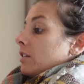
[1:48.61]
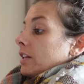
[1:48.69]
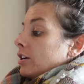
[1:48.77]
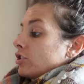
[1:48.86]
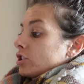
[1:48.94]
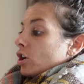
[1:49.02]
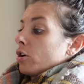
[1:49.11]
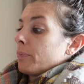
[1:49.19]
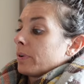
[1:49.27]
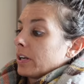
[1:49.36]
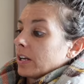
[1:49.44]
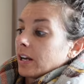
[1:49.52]
There's the
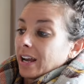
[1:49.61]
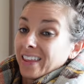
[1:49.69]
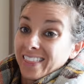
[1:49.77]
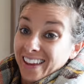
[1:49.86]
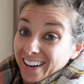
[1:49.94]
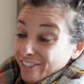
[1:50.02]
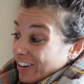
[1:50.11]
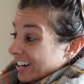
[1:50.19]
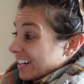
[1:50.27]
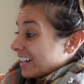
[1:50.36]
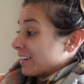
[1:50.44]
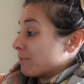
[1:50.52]
opening. And then if I
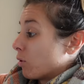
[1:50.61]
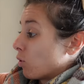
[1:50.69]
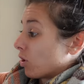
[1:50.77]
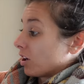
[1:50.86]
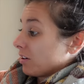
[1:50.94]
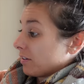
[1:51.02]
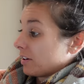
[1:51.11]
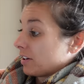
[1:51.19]
need more,